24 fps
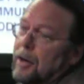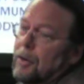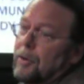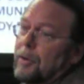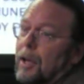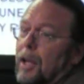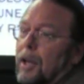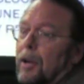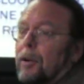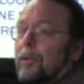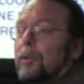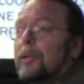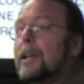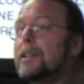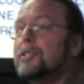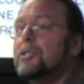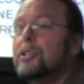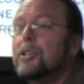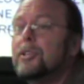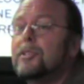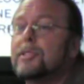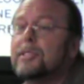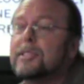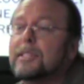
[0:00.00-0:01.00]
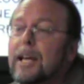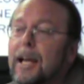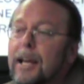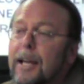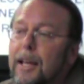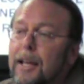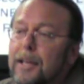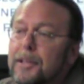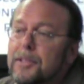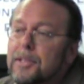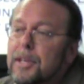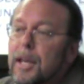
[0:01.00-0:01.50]
I don't know. Let's use
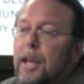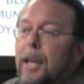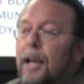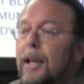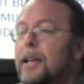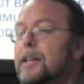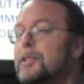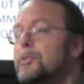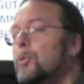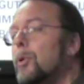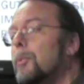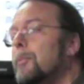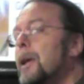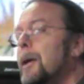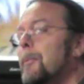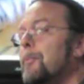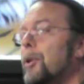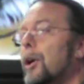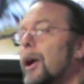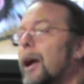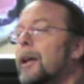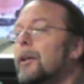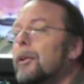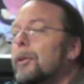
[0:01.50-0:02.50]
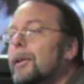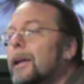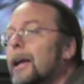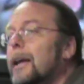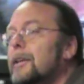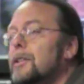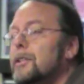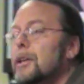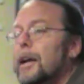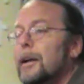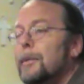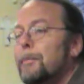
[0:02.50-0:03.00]
science. Because remember, I
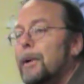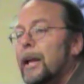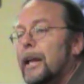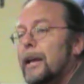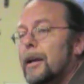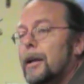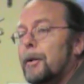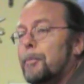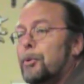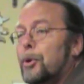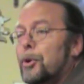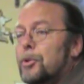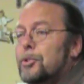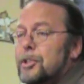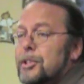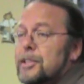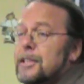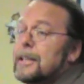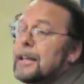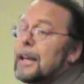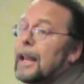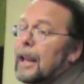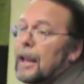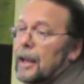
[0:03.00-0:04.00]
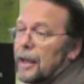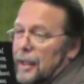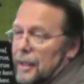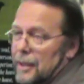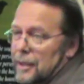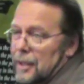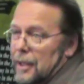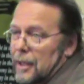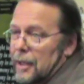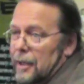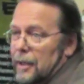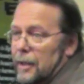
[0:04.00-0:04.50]
don't like dogmatic approaches in
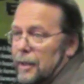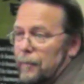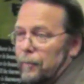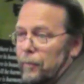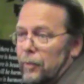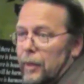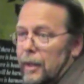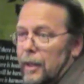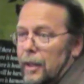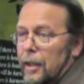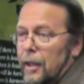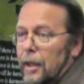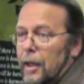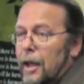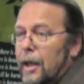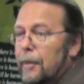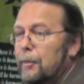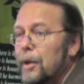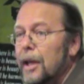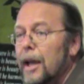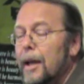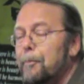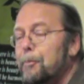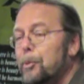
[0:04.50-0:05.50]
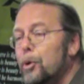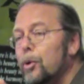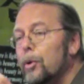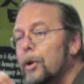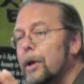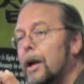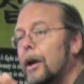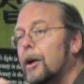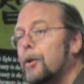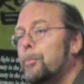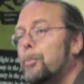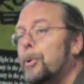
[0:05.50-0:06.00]
anything. I'm not
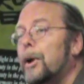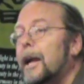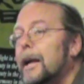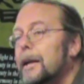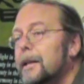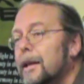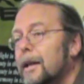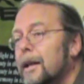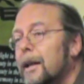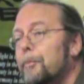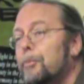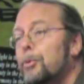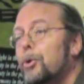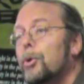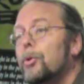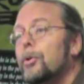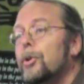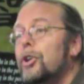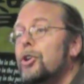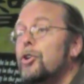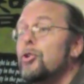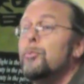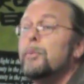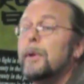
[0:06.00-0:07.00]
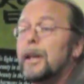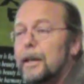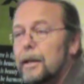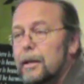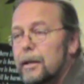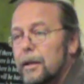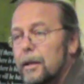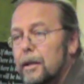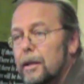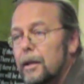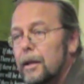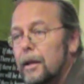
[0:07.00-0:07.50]
pro-chiropractic, I'm
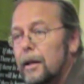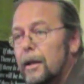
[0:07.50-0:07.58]
pro-human.